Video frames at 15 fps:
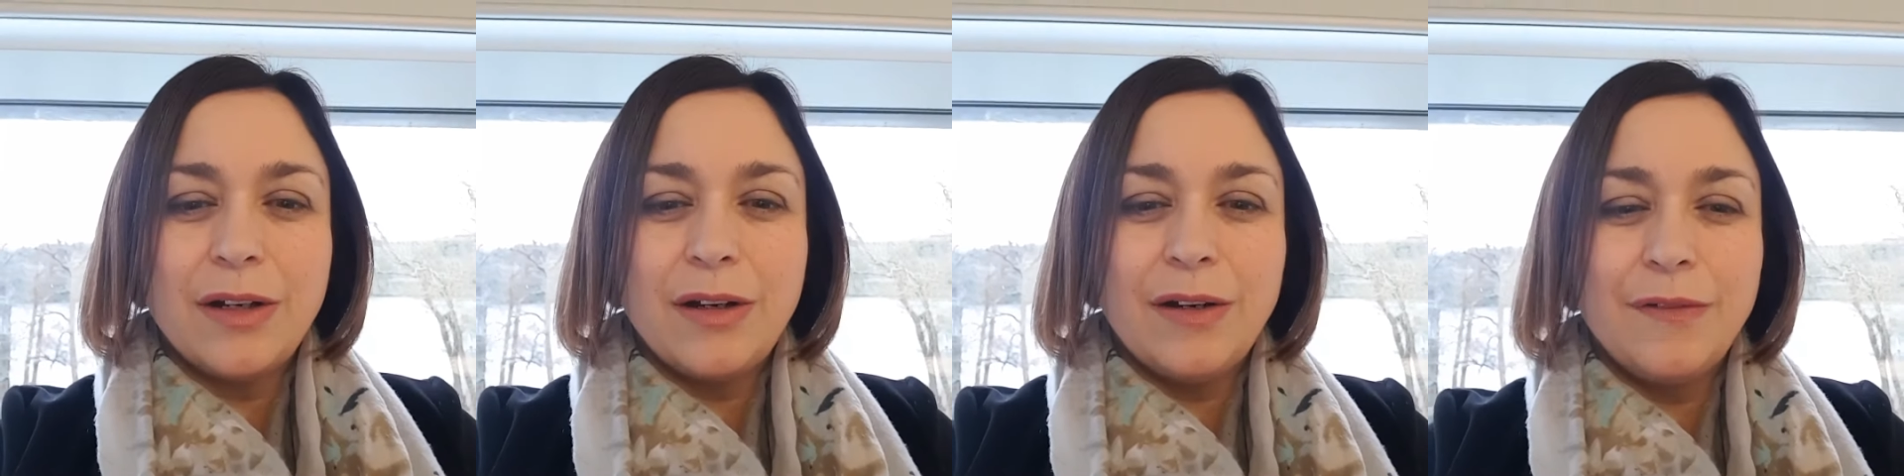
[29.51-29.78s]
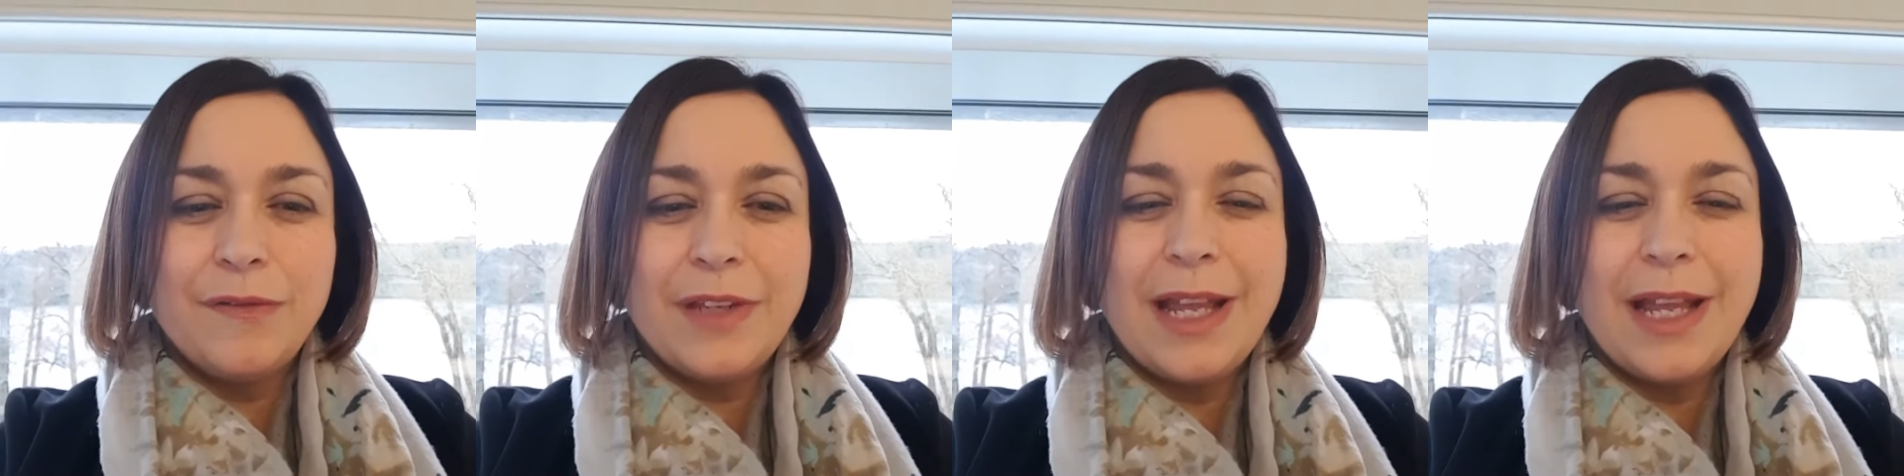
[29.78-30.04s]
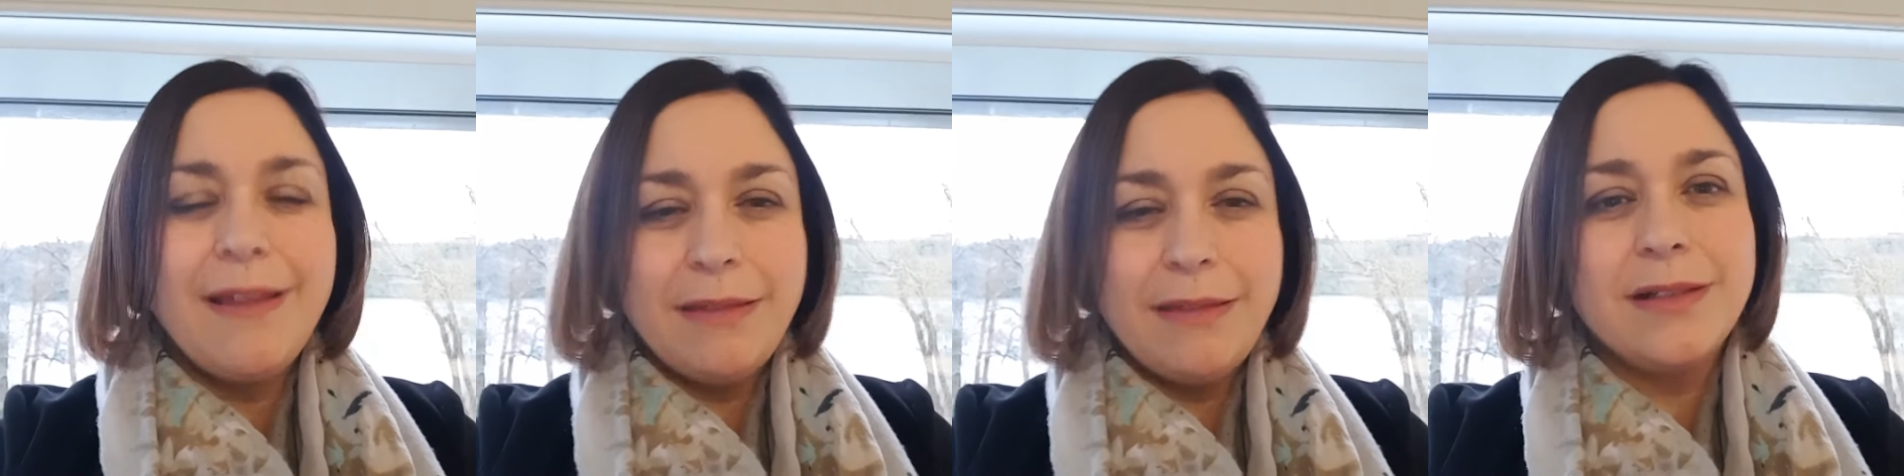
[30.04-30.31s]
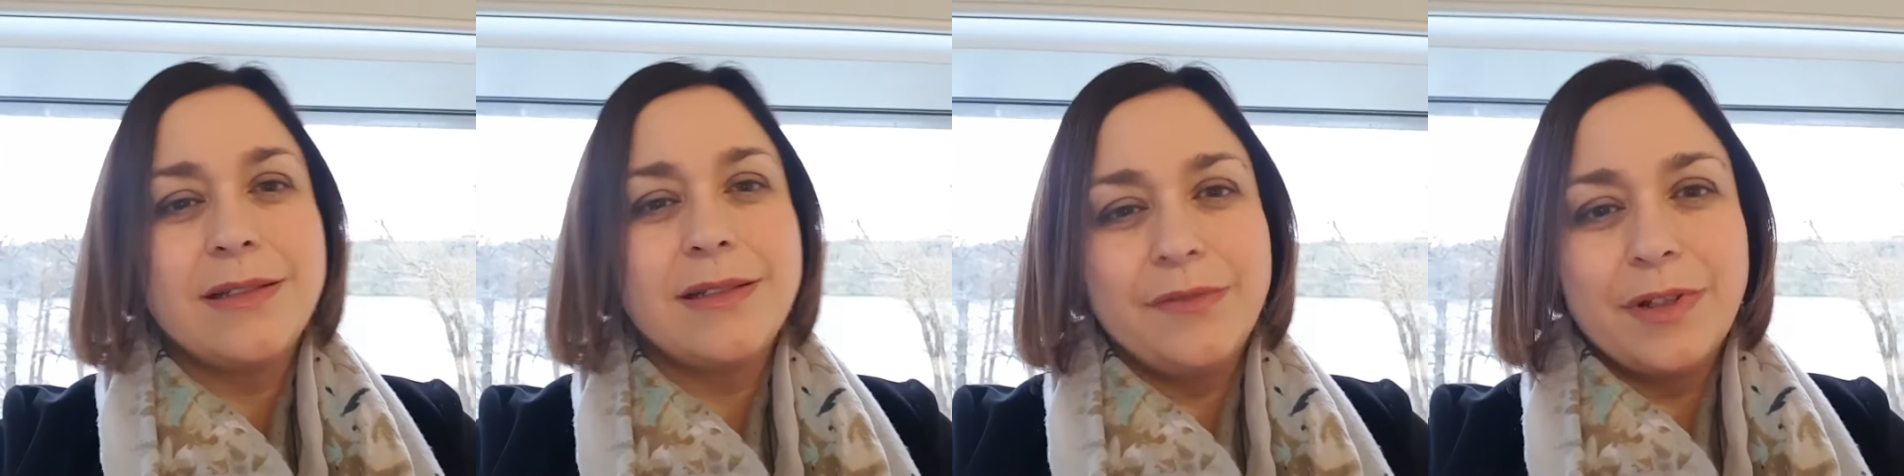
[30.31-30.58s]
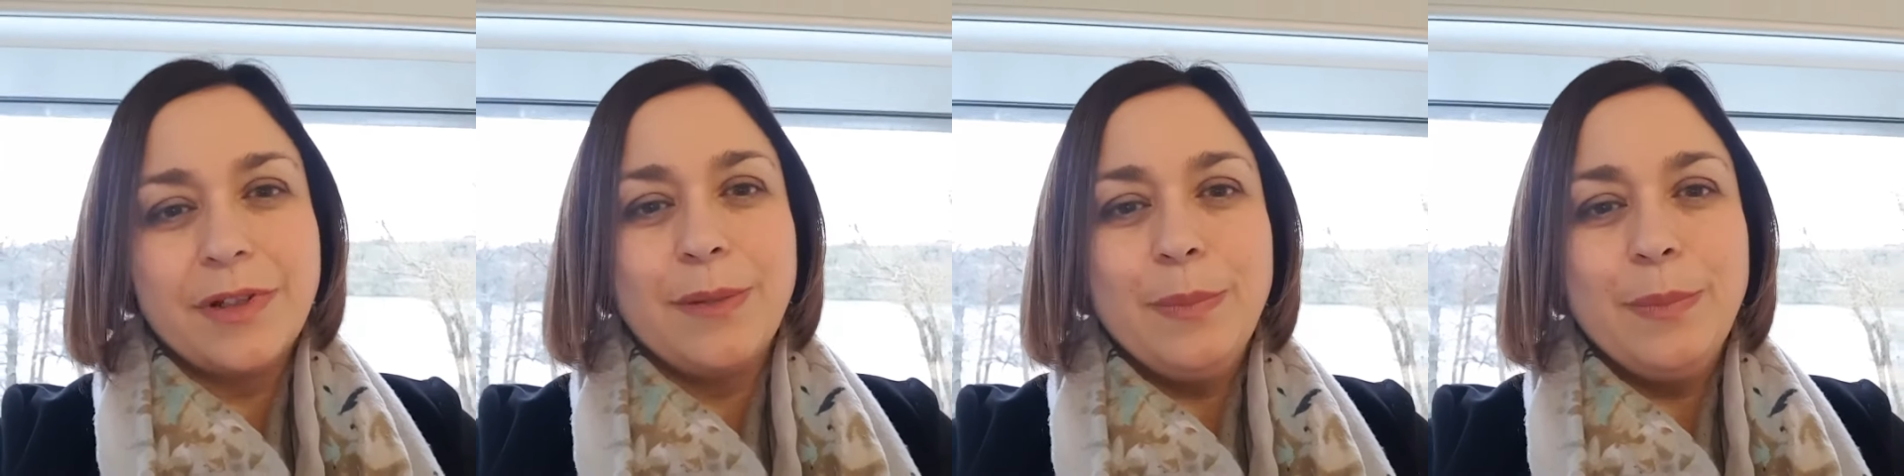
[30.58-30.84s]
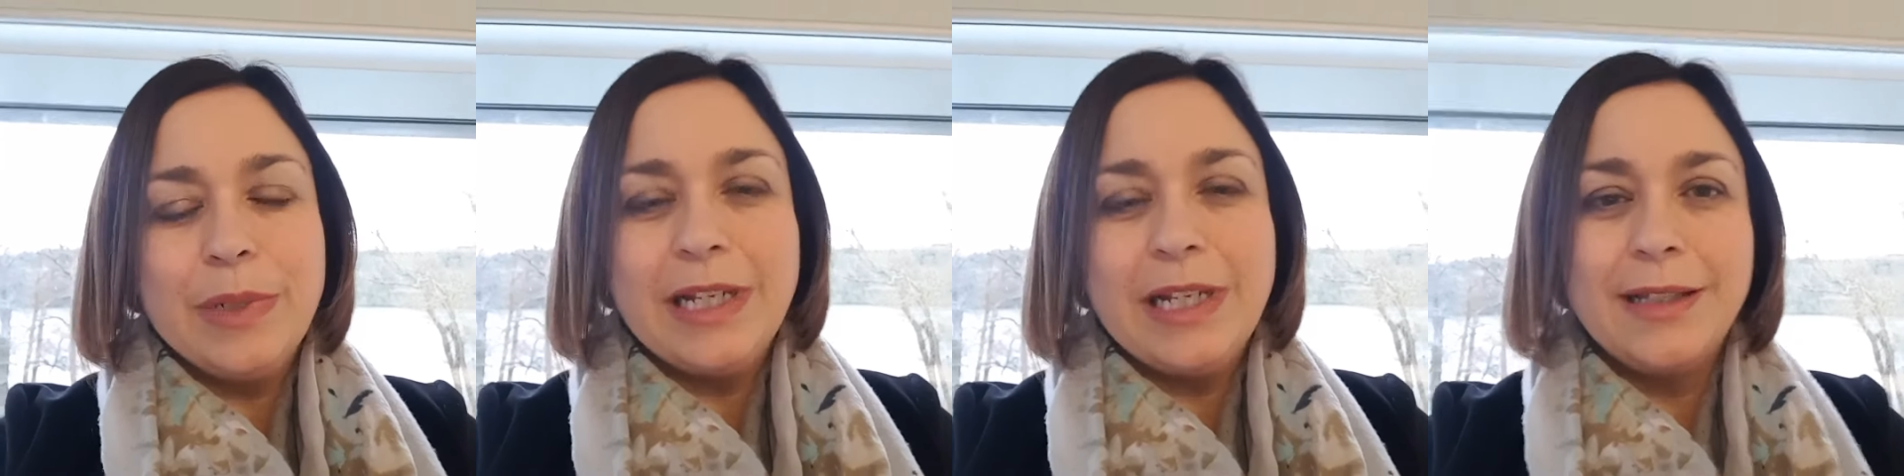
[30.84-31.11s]
of the ethics of a
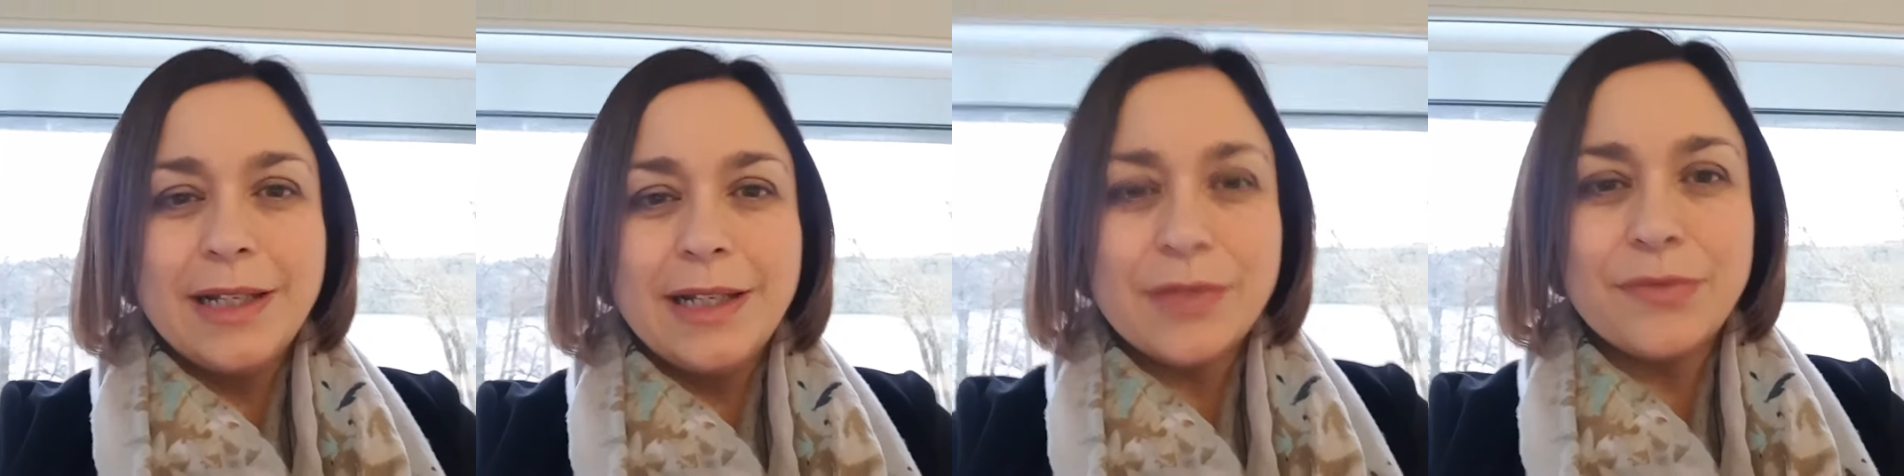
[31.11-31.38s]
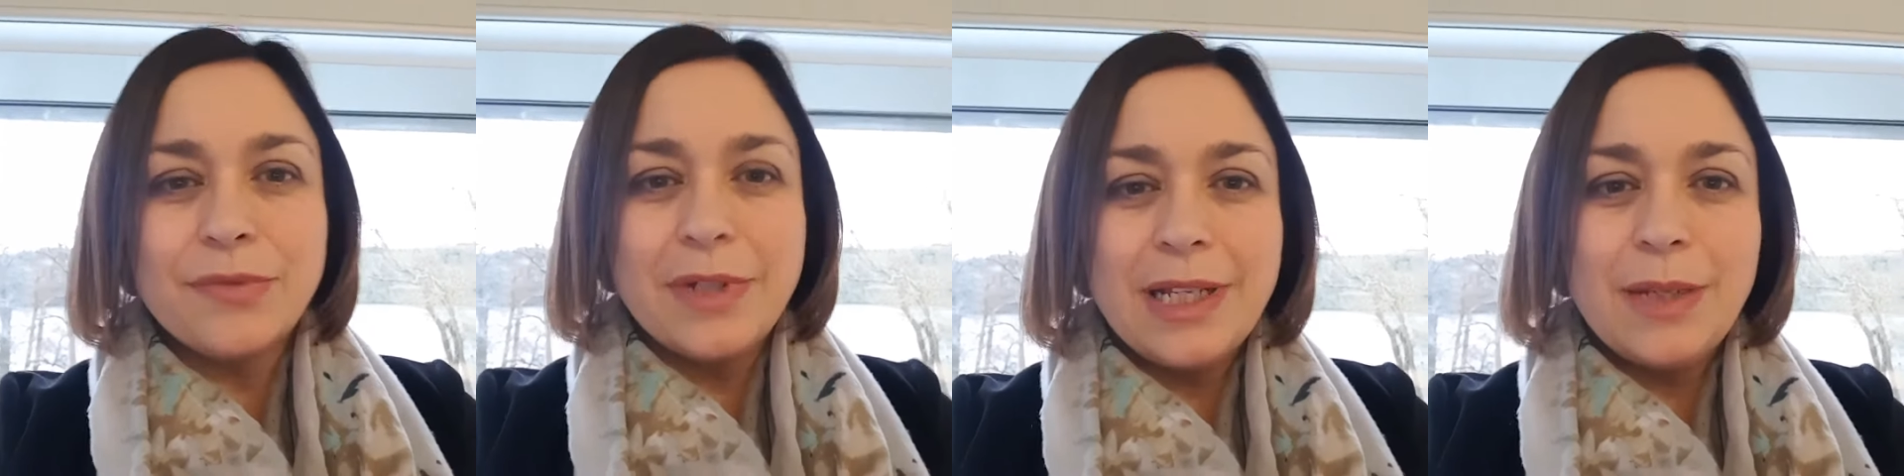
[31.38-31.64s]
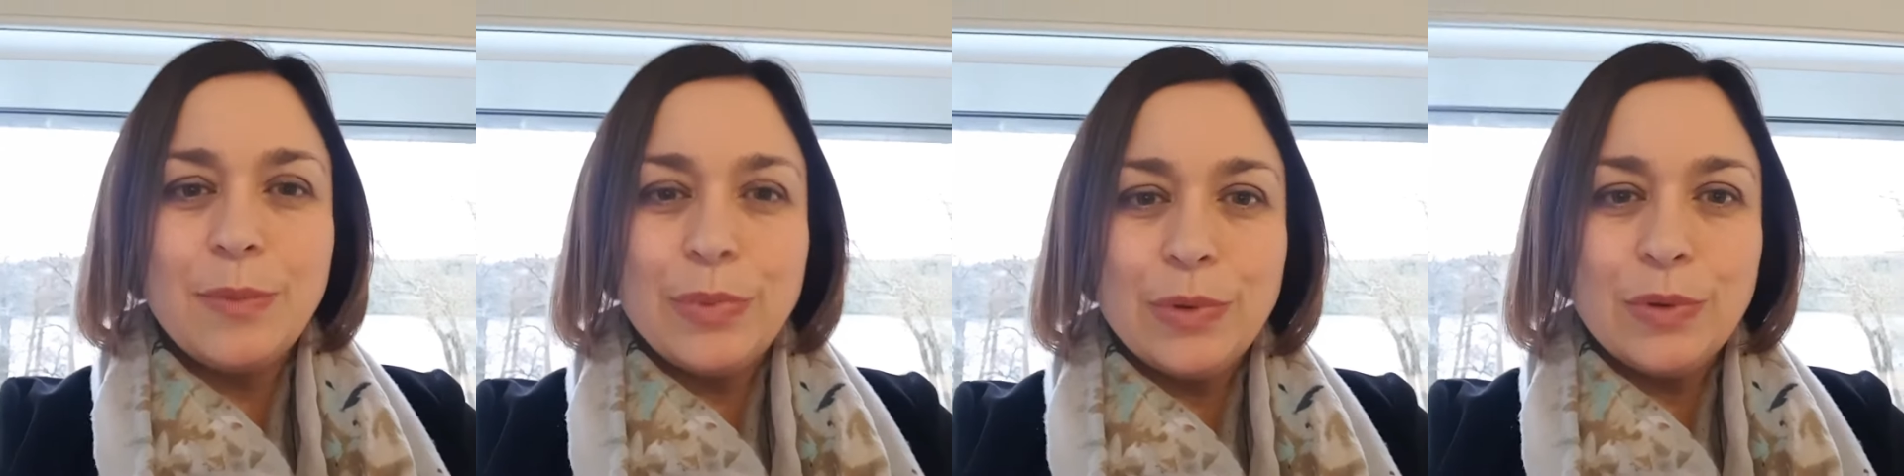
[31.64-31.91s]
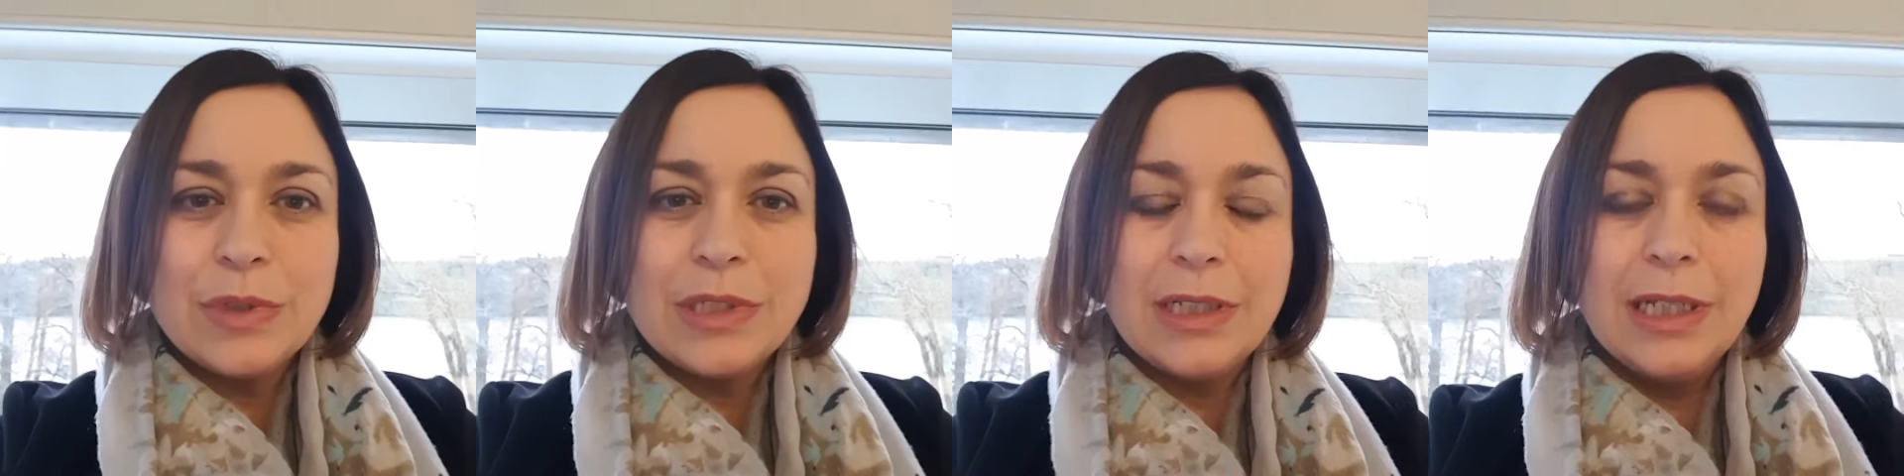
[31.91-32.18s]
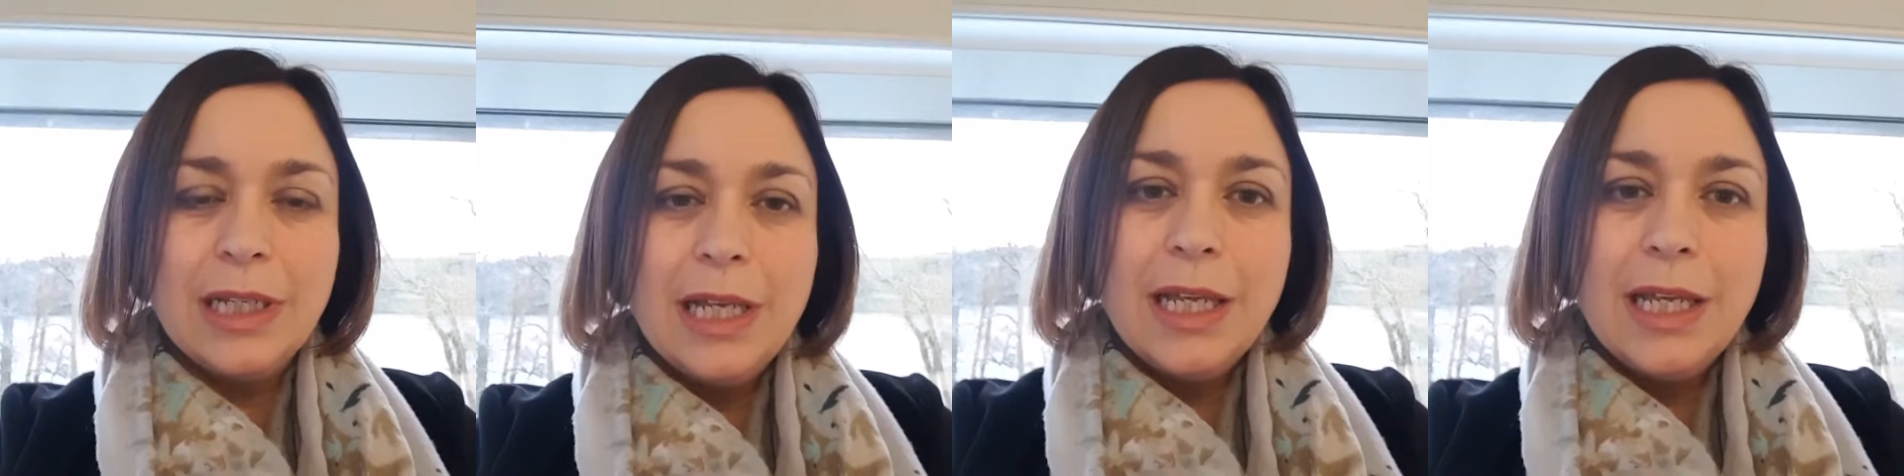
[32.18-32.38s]
company, and that's really important.